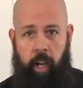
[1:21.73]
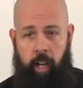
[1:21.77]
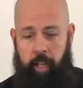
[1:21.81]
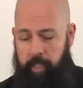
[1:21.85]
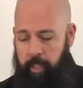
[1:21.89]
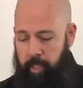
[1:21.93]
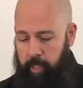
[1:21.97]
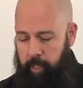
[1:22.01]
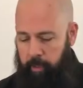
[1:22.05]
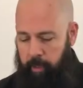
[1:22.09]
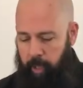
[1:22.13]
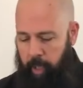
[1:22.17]

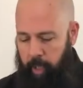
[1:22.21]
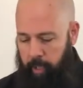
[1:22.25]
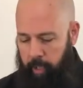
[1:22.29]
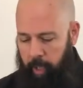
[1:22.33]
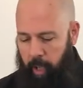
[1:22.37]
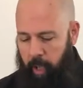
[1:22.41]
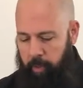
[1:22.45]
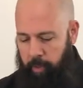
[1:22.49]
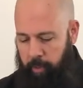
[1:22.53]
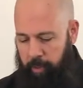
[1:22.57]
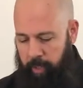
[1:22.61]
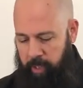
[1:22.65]
onion,
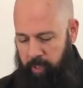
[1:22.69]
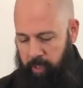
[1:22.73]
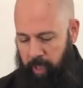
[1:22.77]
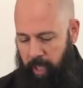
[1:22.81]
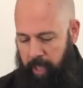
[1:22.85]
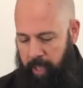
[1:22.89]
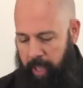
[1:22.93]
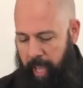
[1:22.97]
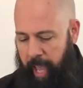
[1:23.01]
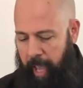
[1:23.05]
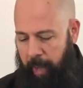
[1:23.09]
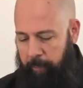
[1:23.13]
other things
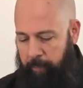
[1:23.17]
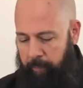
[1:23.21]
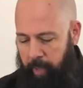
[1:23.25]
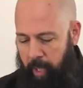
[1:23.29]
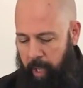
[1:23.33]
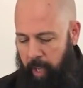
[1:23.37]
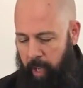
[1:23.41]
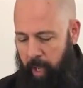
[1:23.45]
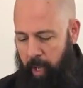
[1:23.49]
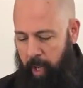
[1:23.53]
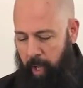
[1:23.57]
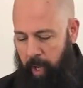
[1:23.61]
like that.
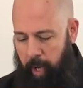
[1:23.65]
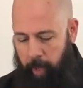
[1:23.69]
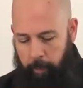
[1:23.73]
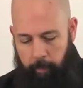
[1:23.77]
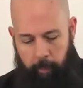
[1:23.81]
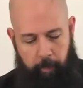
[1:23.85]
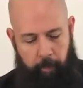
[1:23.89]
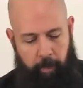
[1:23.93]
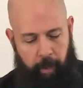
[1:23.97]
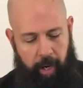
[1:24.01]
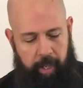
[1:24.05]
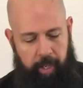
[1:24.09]

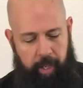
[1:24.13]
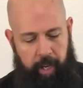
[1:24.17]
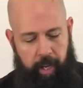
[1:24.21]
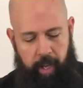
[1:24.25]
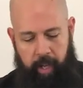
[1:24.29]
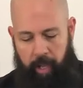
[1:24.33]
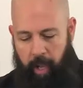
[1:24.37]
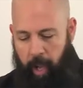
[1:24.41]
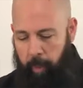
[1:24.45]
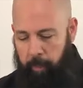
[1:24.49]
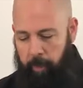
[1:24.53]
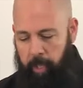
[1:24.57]
But
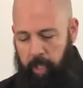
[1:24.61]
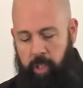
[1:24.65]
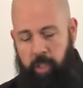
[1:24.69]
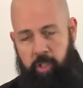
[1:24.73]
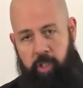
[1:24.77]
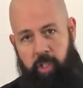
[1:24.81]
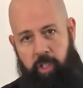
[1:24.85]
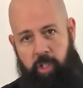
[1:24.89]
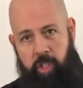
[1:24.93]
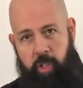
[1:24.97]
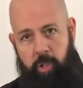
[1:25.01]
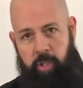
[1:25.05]
I'm gonna
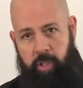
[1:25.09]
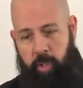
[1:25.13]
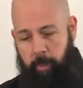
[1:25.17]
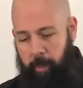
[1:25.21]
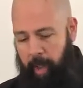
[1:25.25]
just use some